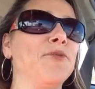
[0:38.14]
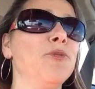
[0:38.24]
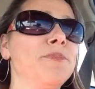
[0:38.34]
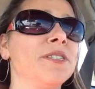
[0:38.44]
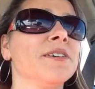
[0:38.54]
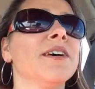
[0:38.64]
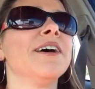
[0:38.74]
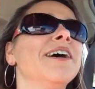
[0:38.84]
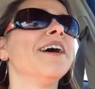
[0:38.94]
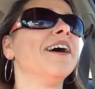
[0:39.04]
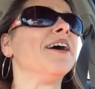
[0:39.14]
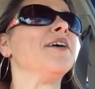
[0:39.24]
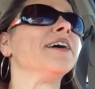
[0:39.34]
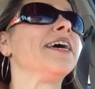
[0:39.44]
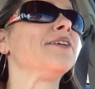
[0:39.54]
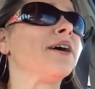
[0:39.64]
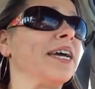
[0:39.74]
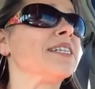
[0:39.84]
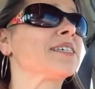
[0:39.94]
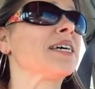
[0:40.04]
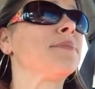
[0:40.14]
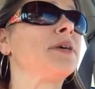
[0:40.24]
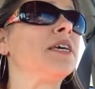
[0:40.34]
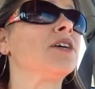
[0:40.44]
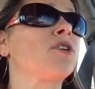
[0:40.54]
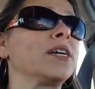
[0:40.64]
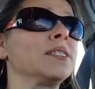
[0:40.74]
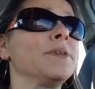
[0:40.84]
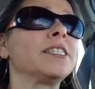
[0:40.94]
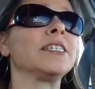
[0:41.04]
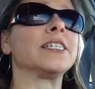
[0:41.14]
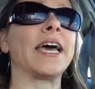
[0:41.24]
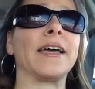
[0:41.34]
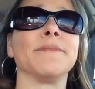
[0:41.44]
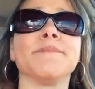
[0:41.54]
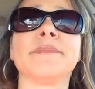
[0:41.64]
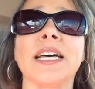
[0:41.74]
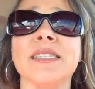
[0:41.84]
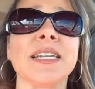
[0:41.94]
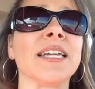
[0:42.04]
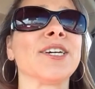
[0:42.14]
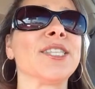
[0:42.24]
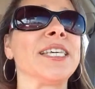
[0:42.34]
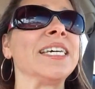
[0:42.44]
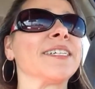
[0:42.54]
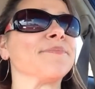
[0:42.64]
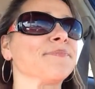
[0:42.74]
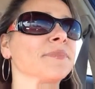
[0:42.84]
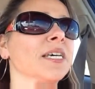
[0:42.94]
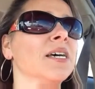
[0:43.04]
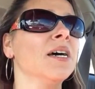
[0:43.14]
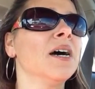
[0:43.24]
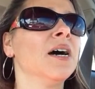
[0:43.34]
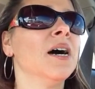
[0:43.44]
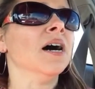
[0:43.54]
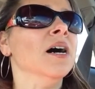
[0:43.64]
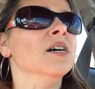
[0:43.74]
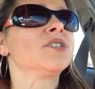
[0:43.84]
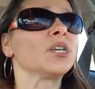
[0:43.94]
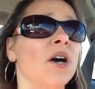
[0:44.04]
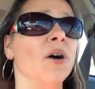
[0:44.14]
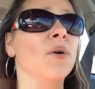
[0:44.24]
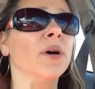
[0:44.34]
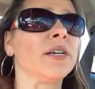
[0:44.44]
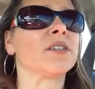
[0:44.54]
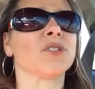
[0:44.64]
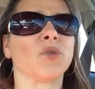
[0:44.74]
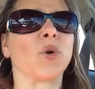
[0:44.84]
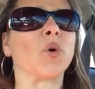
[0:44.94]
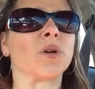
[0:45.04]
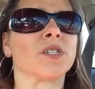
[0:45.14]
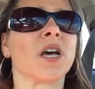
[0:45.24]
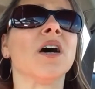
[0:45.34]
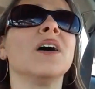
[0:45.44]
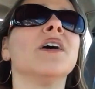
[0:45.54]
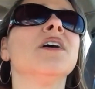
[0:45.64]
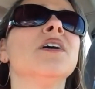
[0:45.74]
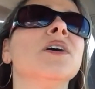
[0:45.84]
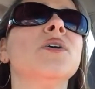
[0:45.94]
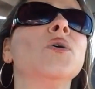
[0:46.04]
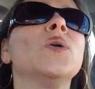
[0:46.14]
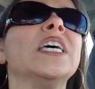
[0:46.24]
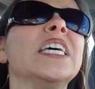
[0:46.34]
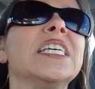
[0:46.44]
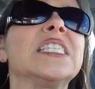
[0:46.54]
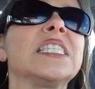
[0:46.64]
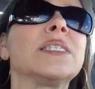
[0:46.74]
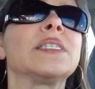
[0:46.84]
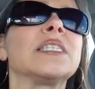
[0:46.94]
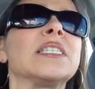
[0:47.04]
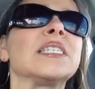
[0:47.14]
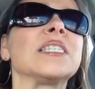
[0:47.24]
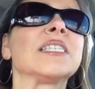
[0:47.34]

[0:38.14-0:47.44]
Oops. Uh, anyway, it's gonna be crazy busy today. That's not a good thing. So it's also gorgeous. Oh, it's